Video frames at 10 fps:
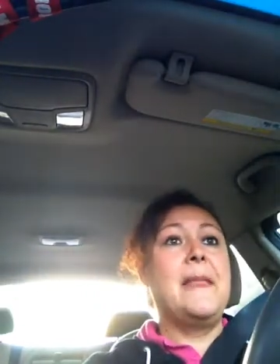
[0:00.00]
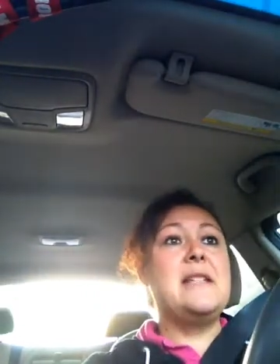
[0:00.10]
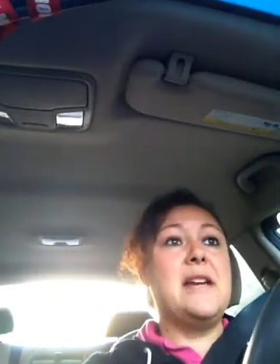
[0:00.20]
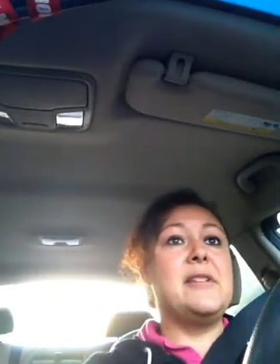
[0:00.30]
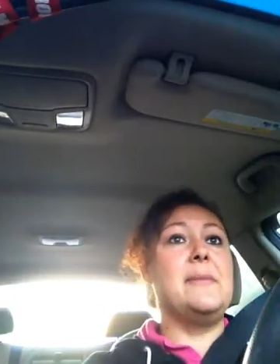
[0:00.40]

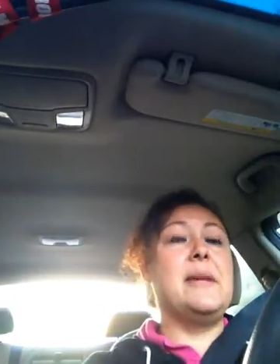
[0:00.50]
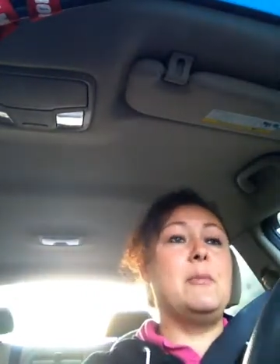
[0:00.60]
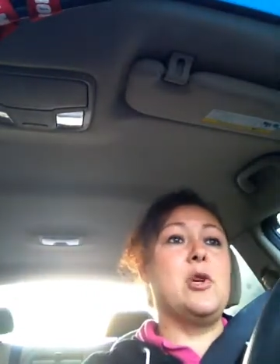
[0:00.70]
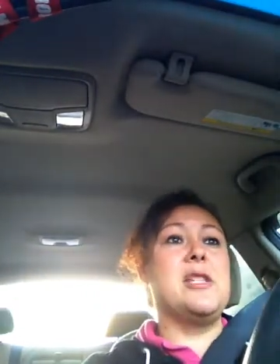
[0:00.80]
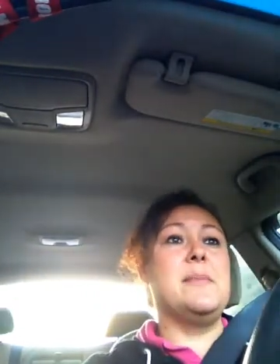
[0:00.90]
to have something
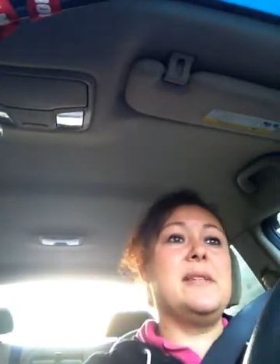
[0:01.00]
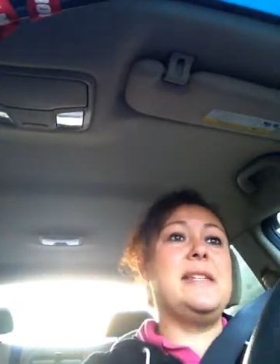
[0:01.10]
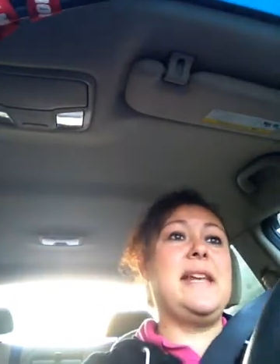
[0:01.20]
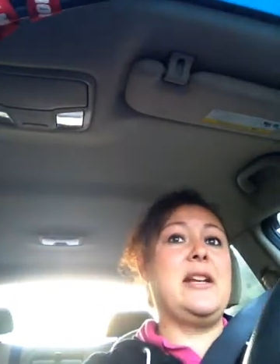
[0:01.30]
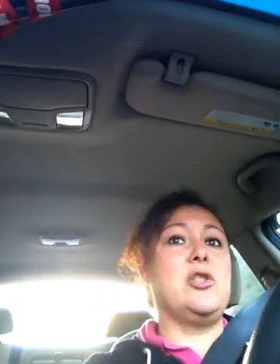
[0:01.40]
more
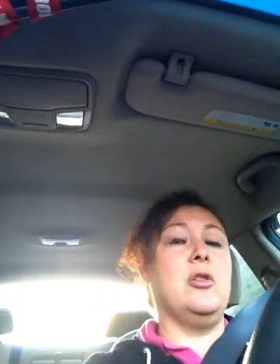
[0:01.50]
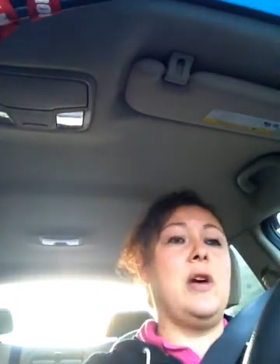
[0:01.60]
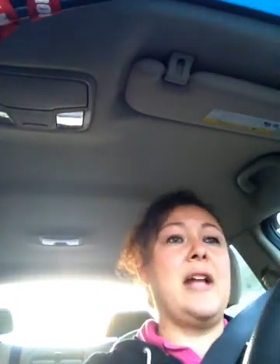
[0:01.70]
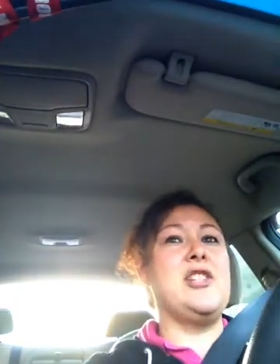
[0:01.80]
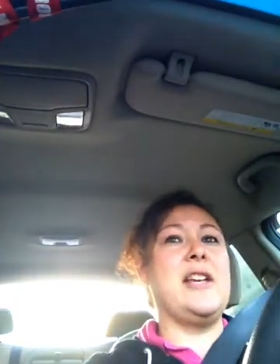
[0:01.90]
substantial. I